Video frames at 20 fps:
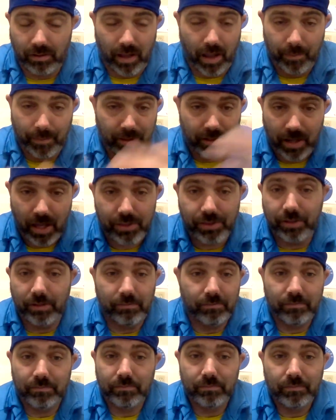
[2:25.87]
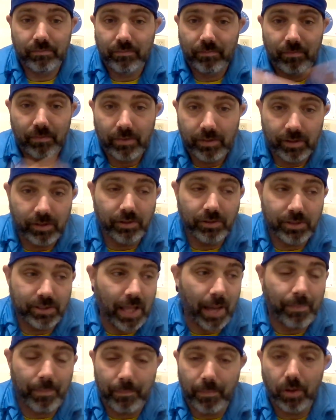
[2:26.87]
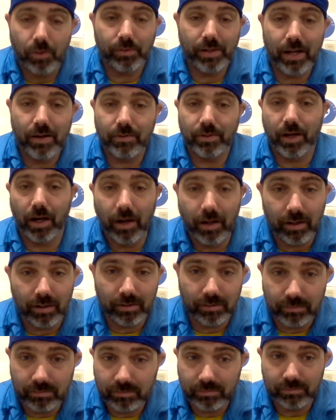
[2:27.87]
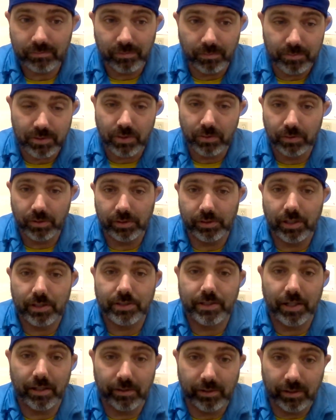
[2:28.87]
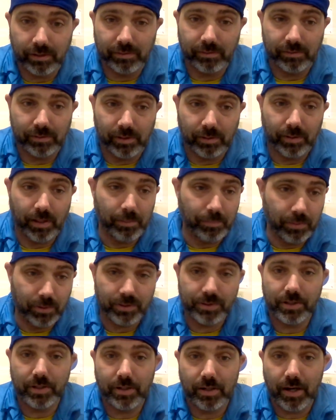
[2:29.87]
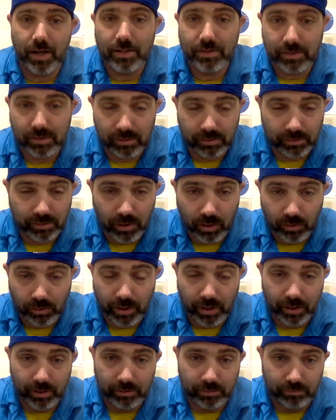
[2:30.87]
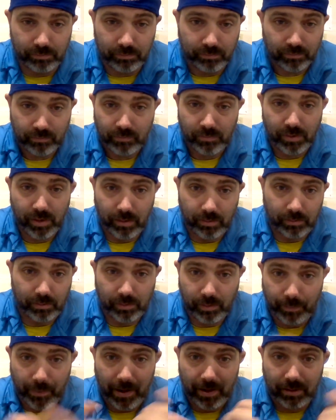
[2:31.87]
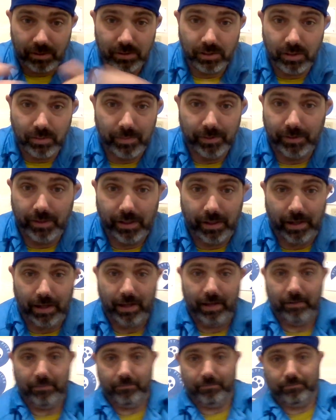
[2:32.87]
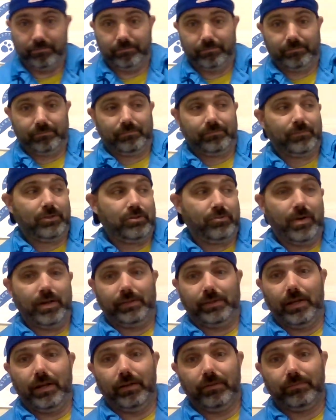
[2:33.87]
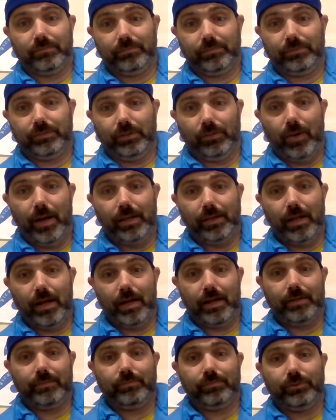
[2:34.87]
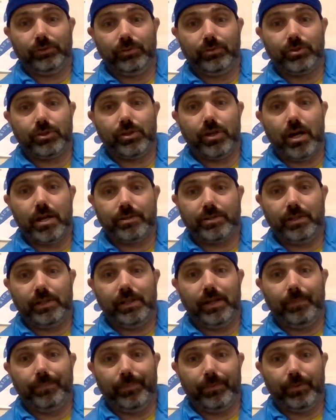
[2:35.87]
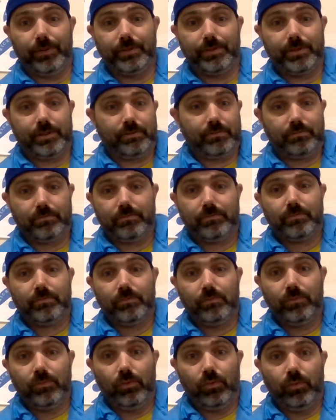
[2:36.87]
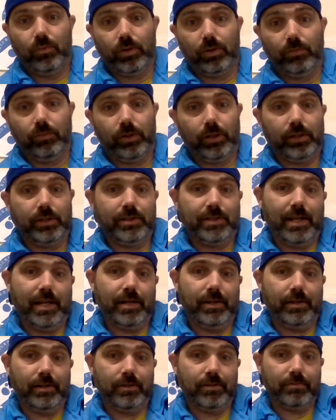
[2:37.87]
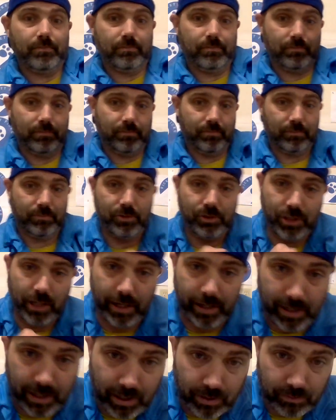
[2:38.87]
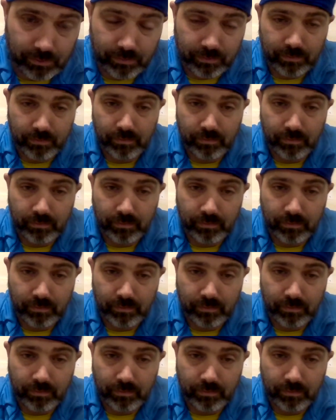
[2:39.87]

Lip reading: I mean, nothing. They couldn't stop a broke-down car from scoring a touchdown. So they'd push it across the goal line, and the Packers would have been like, hey, it's right there. It's a white line. As soon as you cross it, you get points. We're going to stand here. Check it out.